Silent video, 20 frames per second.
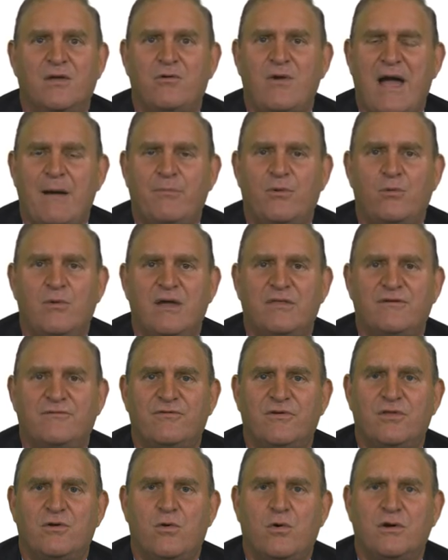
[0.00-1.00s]
grapple with or
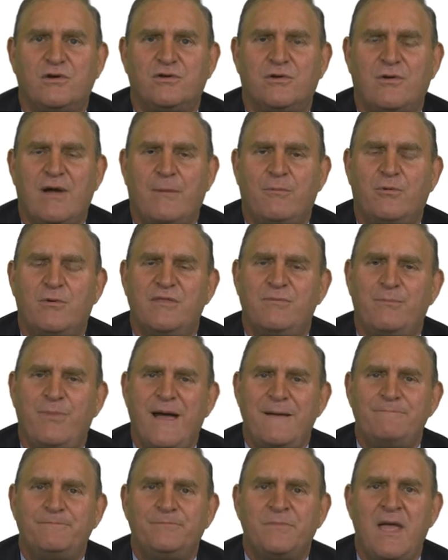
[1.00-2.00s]
for the court to grapple with,
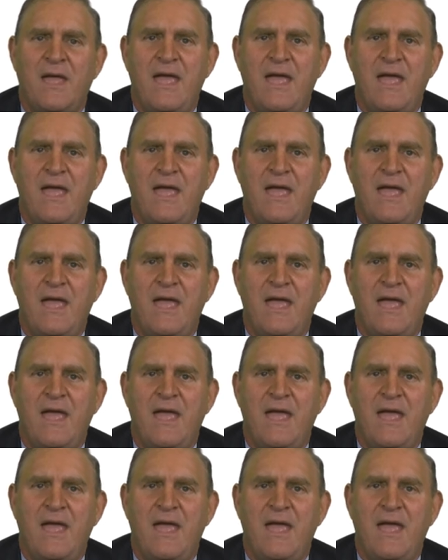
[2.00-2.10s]
but